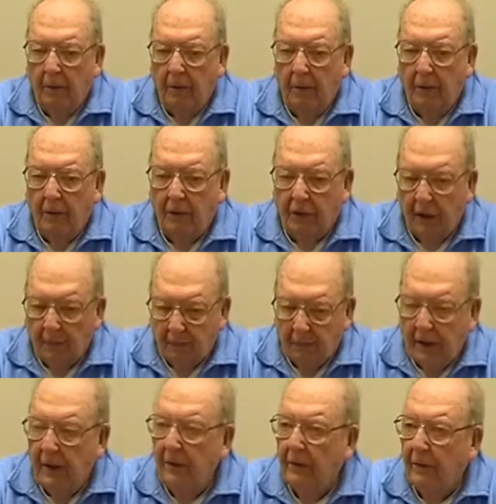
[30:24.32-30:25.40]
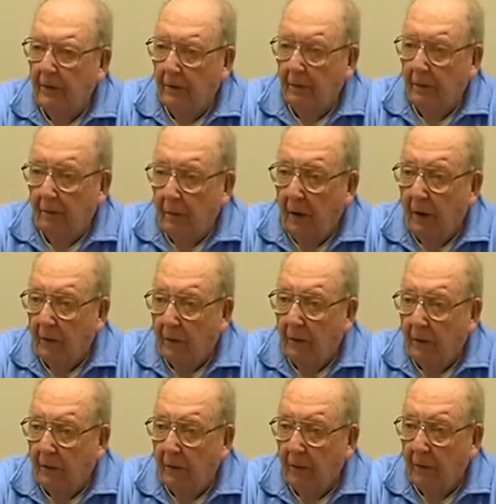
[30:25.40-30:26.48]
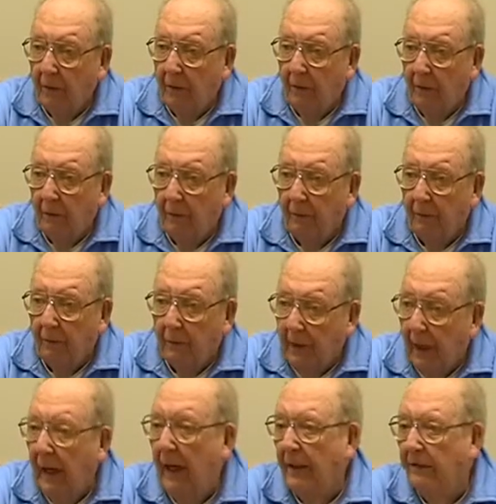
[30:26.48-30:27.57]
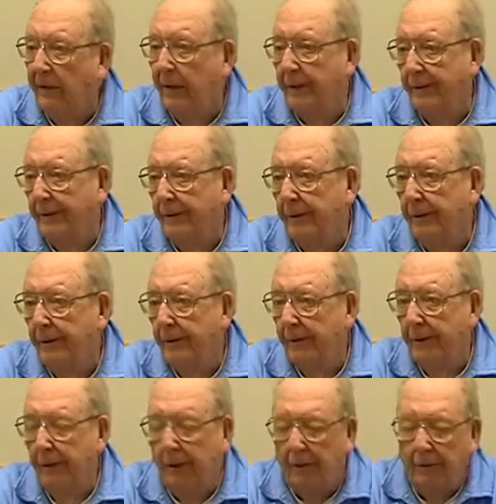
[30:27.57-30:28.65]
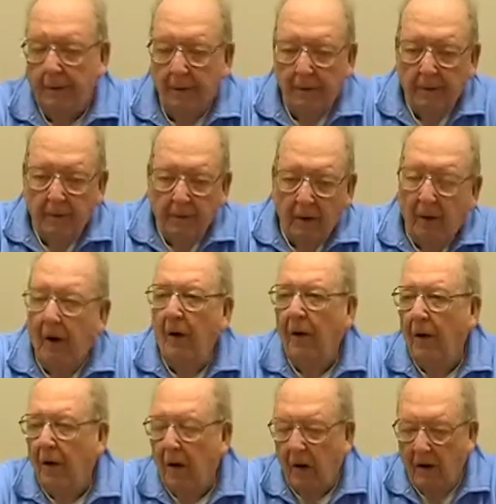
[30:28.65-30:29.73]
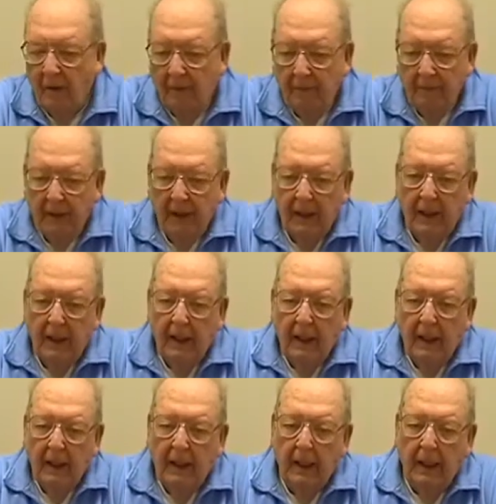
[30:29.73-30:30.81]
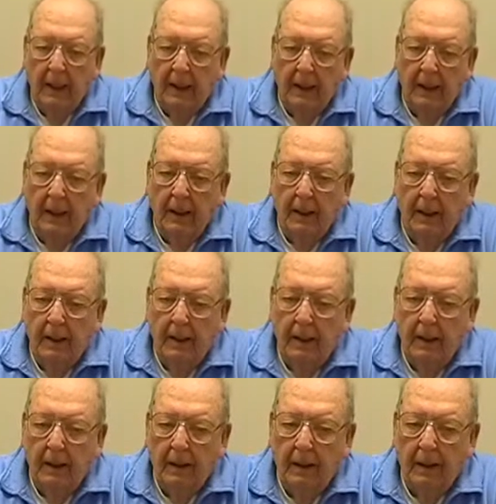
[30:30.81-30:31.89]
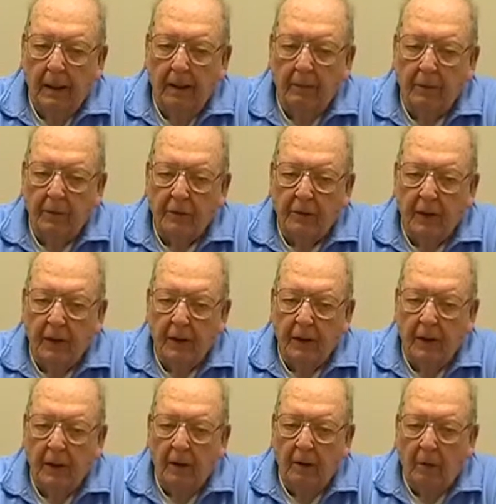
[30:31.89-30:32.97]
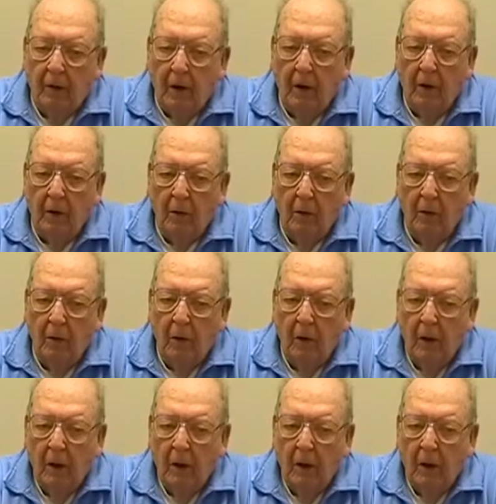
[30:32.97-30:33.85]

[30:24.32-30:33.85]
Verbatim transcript: the ship sent part of the crew to for relaxation, you know, R and R. And uh, it was on Oahu,